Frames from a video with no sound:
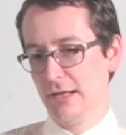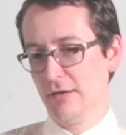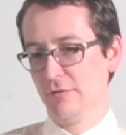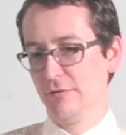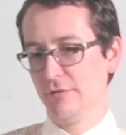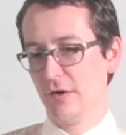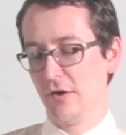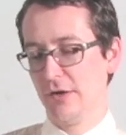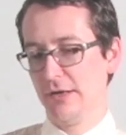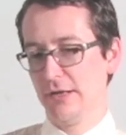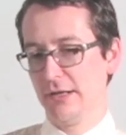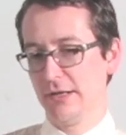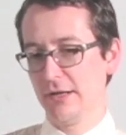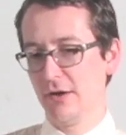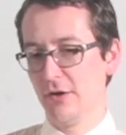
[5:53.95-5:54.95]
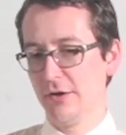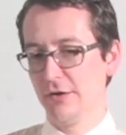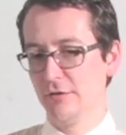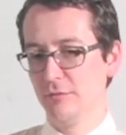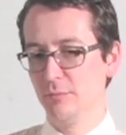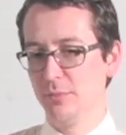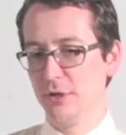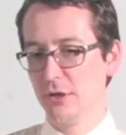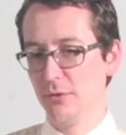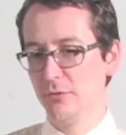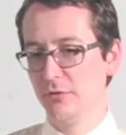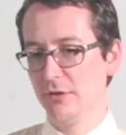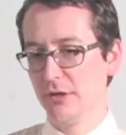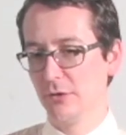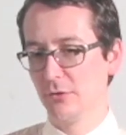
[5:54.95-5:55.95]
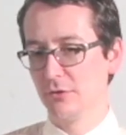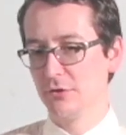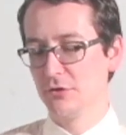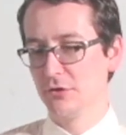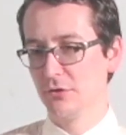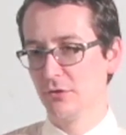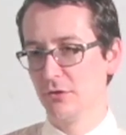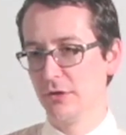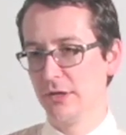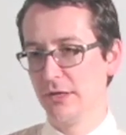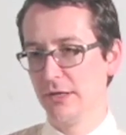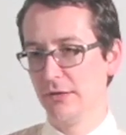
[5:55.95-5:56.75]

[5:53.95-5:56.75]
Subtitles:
of finding kind of beauty or joy